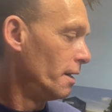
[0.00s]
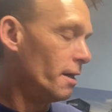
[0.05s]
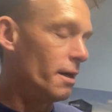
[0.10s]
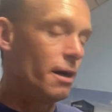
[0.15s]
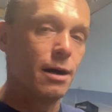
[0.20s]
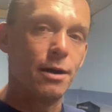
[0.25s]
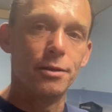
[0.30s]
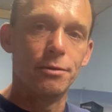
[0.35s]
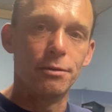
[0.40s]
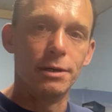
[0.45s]

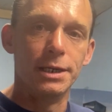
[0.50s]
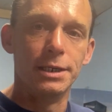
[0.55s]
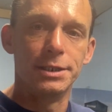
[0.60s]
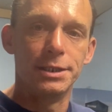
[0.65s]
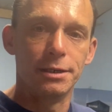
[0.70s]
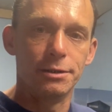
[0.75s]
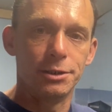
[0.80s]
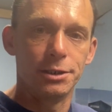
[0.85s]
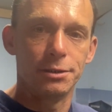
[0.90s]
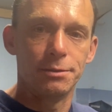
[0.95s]
Otherwise
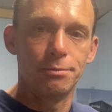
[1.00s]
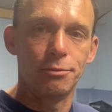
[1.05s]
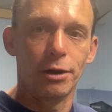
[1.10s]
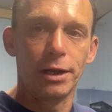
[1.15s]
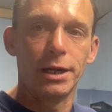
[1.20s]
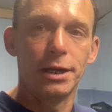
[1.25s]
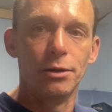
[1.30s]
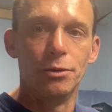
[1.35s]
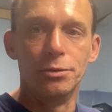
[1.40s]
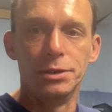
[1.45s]
I'll just
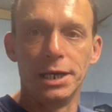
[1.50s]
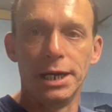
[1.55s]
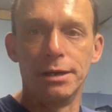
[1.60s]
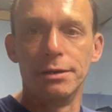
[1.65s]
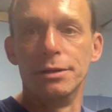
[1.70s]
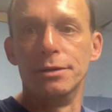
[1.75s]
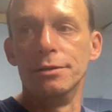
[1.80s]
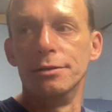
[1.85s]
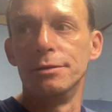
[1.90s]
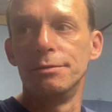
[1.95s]
break it all down
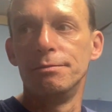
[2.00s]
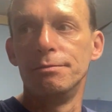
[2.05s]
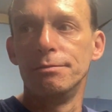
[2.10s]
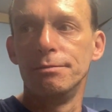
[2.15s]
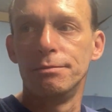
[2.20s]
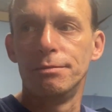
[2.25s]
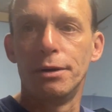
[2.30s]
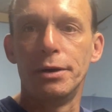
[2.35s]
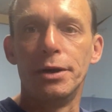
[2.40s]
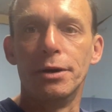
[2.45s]
and
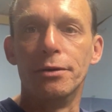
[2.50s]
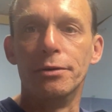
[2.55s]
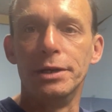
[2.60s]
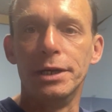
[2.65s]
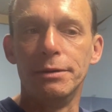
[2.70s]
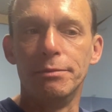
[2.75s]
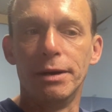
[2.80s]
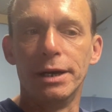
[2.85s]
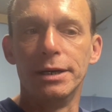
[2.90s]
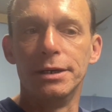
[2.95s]
put it on
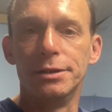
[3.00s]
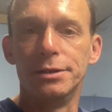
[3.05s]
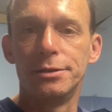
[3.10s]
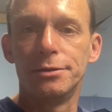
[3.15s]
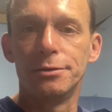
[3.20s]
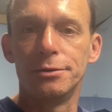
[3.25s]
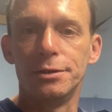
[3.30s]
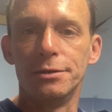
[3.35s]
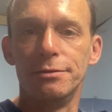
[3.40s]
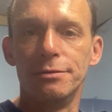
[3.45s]
eBay as
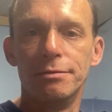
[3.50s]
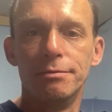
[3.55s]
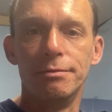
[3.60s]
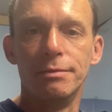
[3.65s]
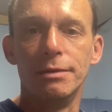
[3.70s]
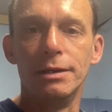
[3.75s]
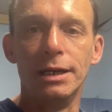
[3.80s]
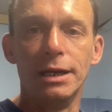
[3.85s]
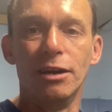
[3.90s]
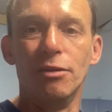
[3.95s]
sort of
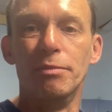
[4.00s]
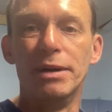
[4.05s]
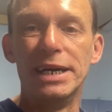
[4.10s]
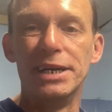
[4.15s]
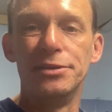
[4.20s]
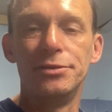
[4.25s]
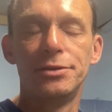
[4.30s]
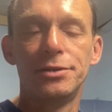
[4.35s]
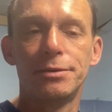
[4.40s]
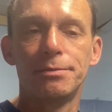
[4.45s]
little
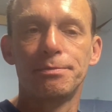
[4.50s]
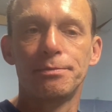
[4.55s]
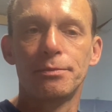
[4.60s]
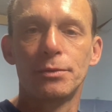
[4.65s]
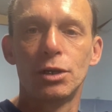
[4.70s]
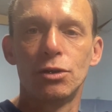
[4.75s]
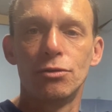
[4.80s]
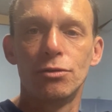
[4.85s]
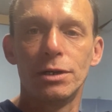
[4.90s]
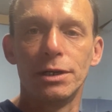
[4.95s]
bits.
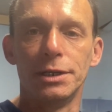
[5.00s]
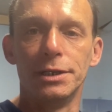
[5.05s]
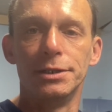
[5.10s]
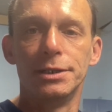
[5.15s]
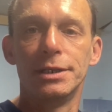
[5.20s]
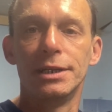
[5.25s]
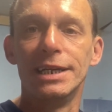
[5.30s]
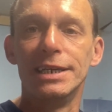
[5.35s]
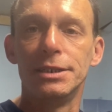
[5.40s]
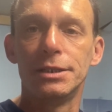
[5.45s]
Right,
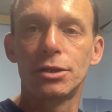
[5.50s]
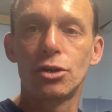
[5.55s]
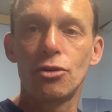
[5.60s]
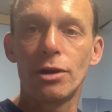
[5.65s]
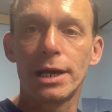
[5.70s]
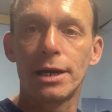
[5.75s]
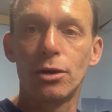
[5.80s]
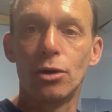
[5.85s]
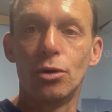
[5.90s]
let's crack